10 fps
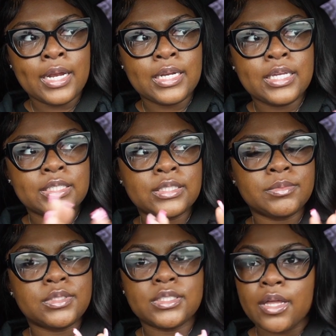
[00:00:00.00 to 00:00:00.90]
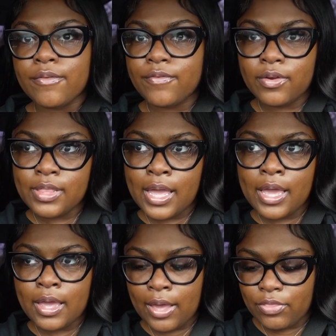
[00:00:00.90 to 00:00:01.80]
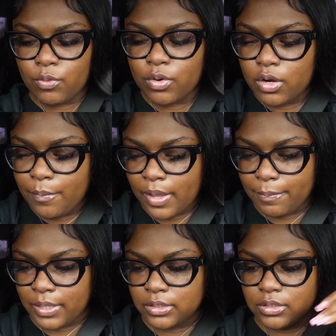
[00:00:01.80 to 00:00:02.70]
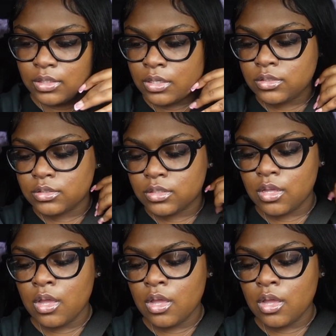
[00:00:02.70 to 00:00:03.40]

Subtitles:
I need to get some stuff for that. I think we're going to make pizzas.